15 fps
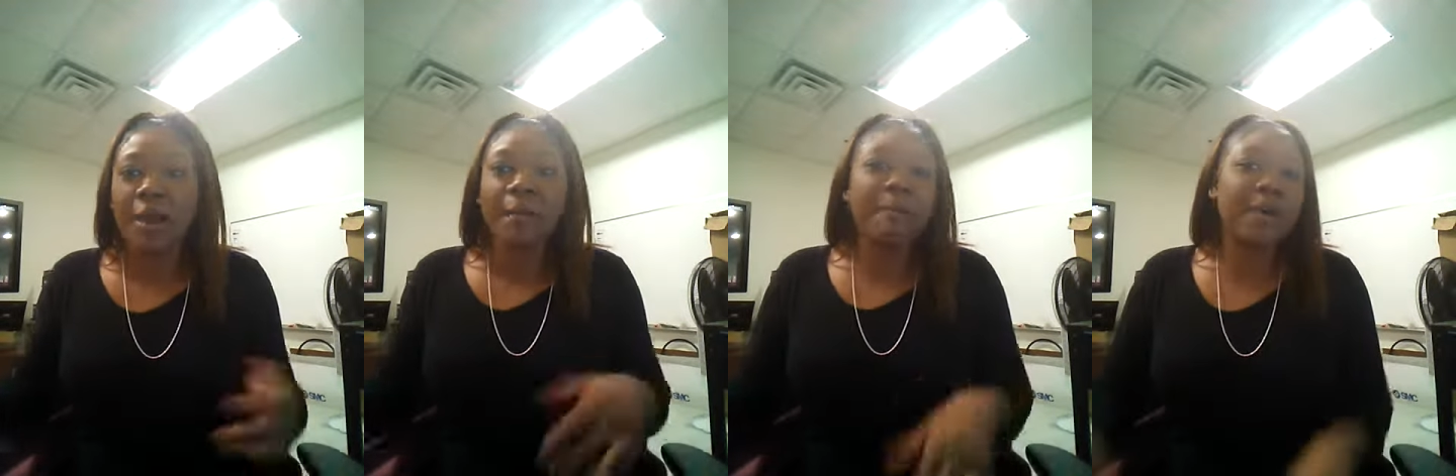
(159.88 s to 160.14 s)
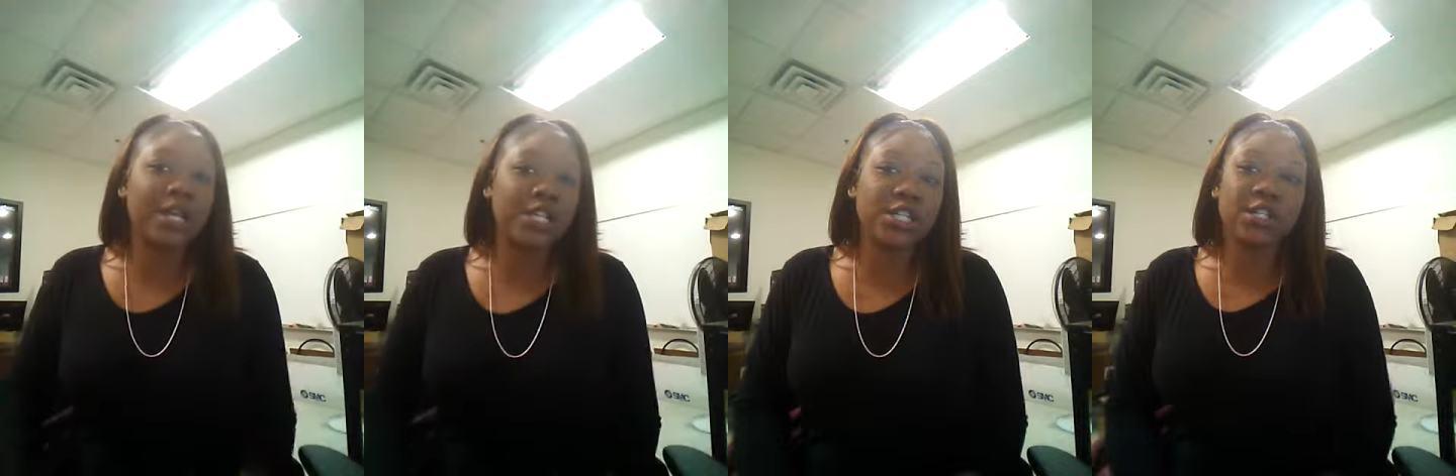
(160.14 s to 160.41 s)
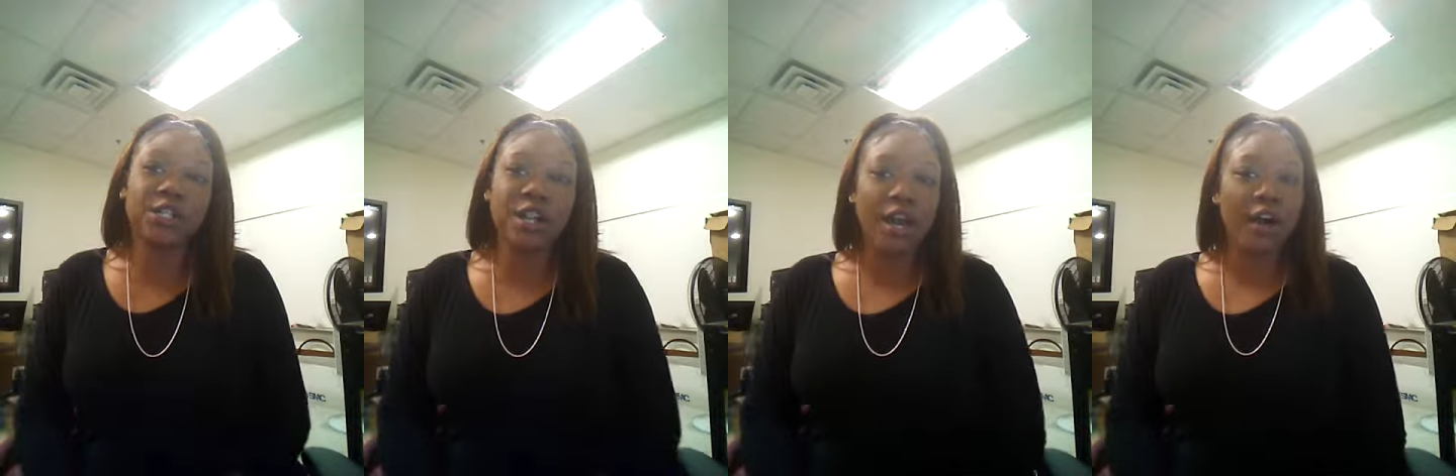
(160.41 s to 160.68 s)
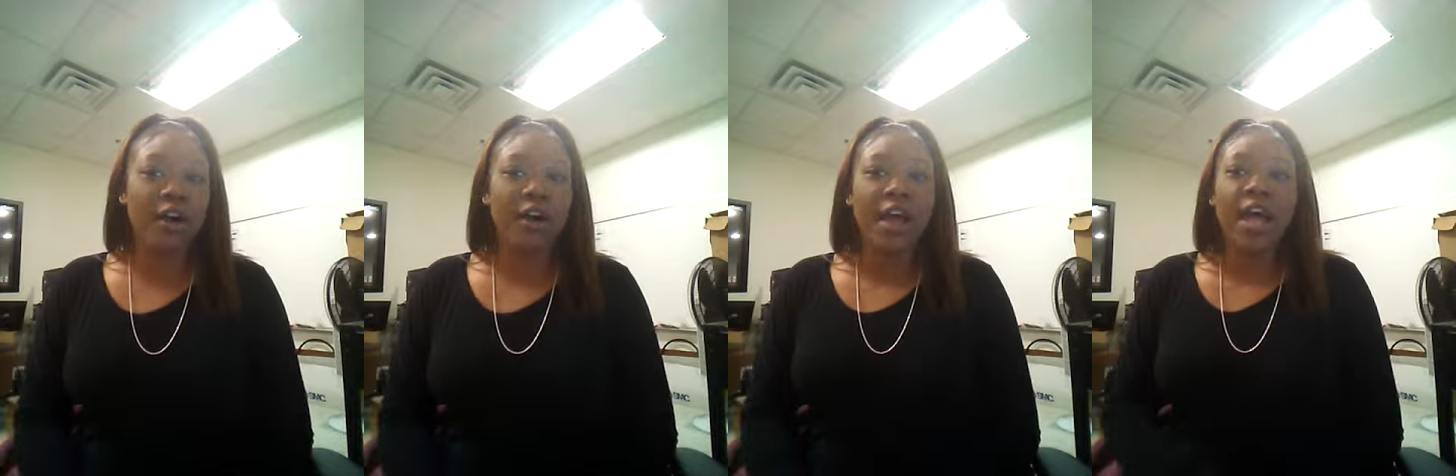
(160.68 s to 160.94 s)
But, you
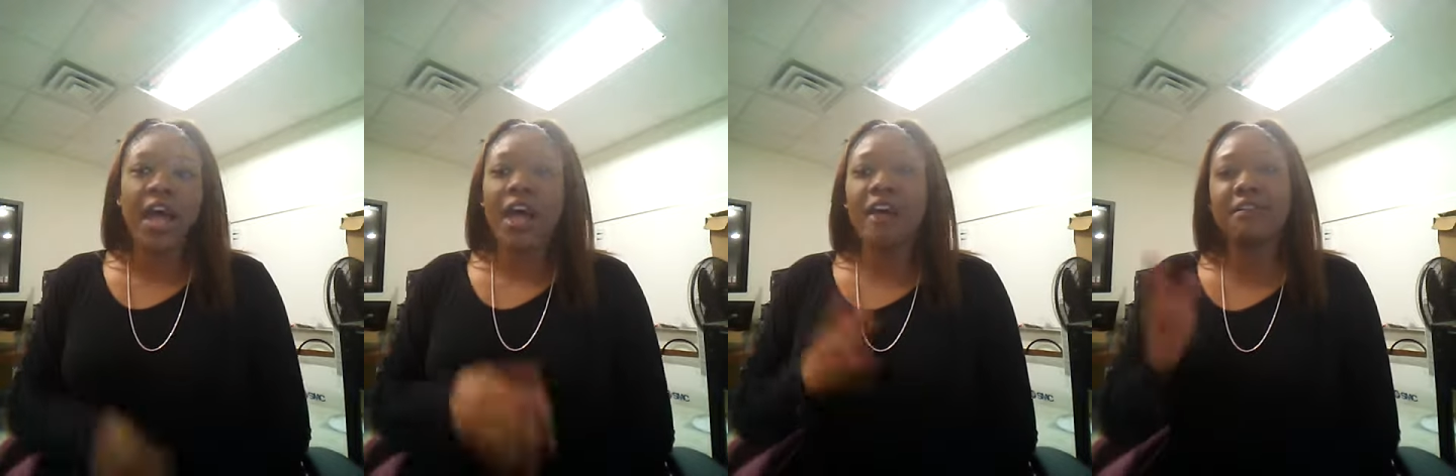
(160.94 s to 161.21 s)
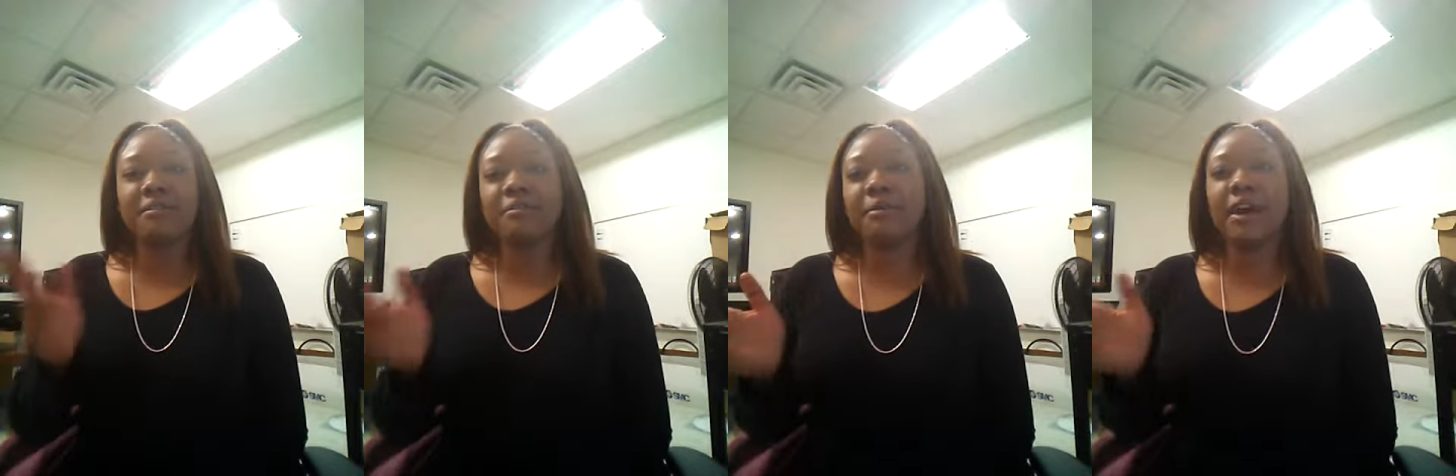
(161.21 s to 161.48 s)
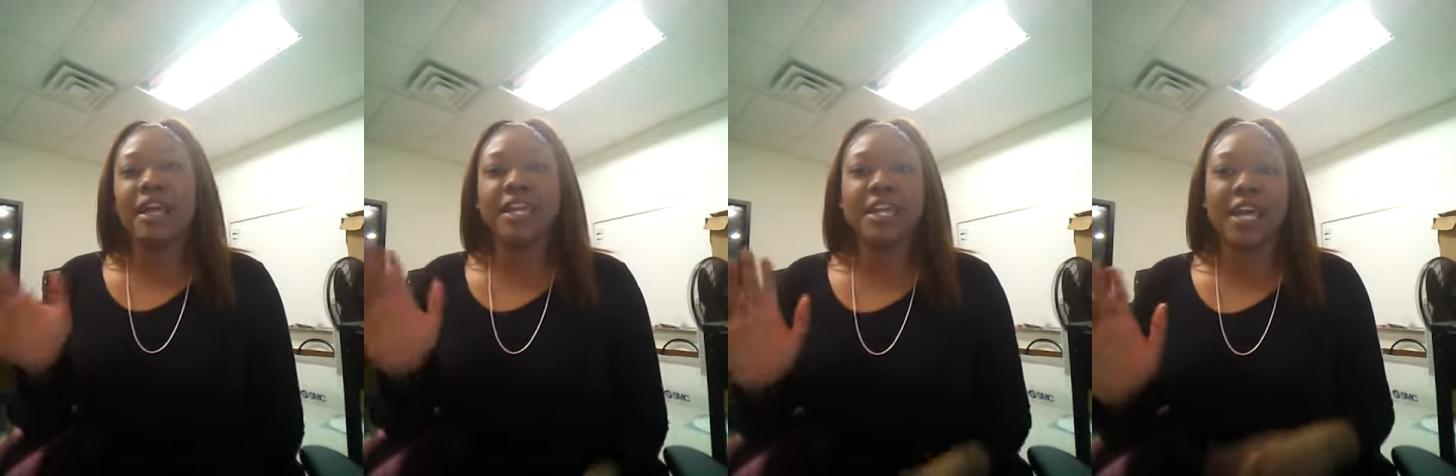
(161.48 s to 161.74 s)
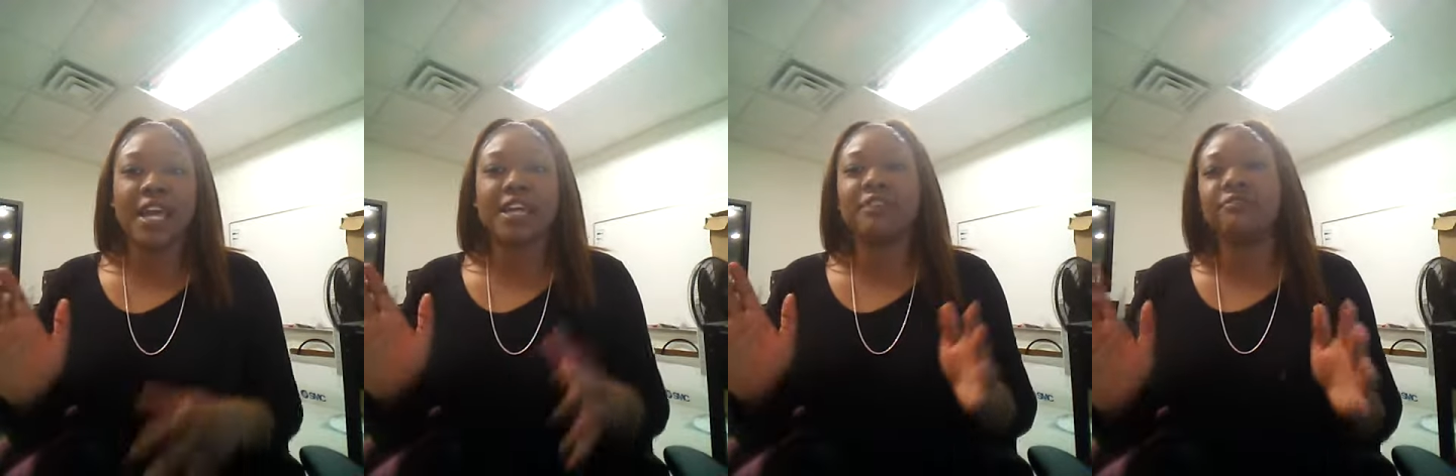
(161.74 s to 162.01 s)
know, everybody
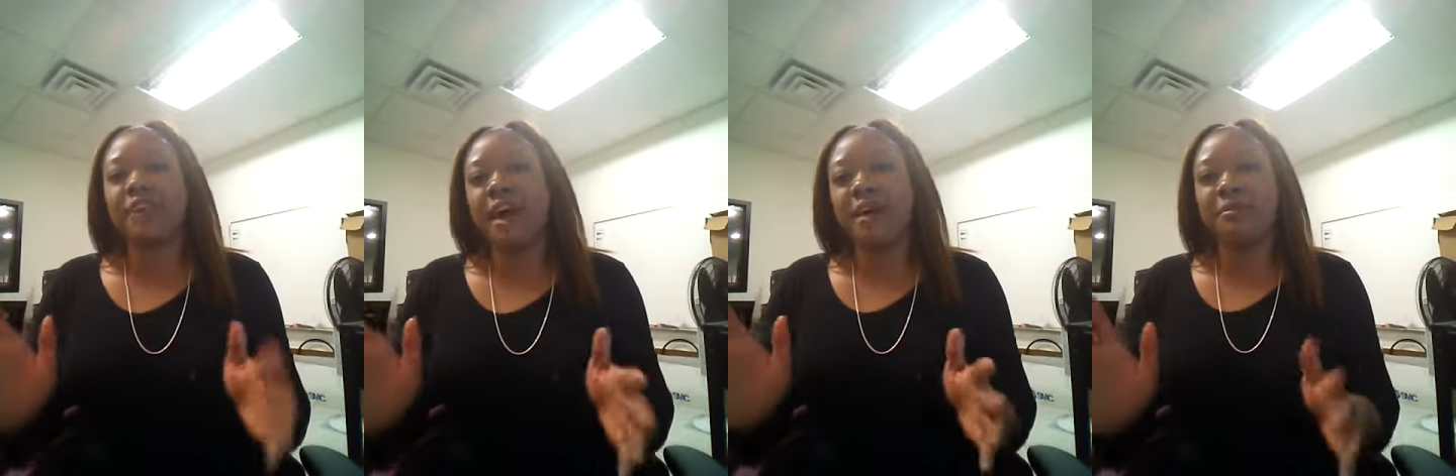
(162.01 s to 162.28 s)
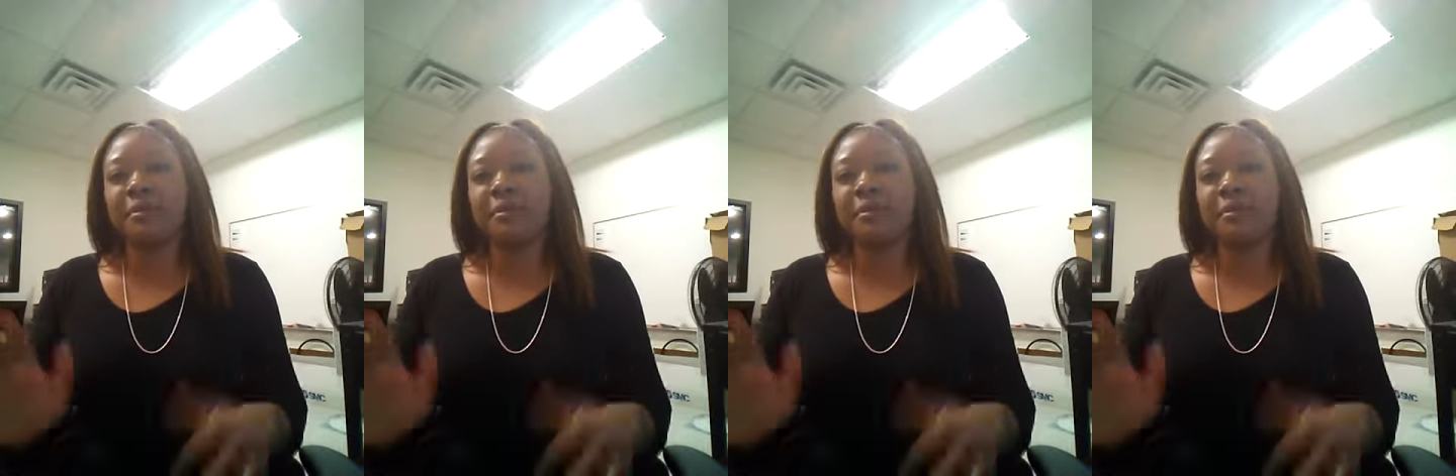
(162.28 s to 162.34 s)
ain't rap